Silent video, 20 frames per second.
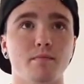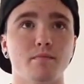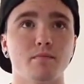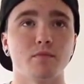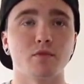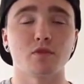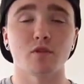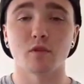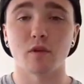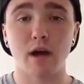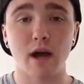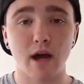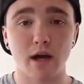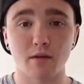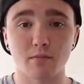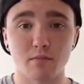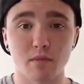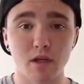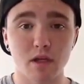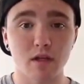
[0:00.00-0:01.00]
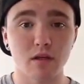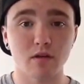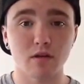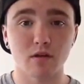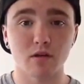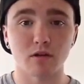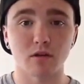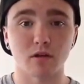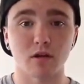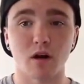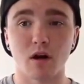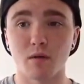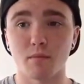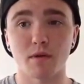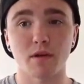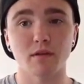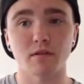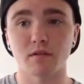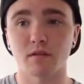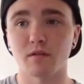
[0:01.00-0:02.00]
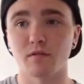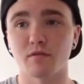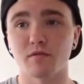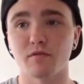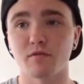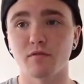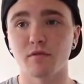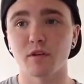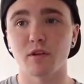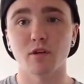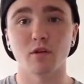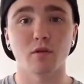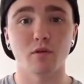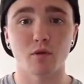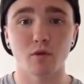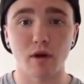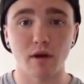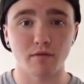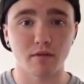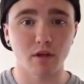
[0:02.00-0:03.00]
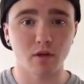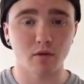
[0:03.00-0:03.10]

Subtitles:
So add me or comment if, you know, you have any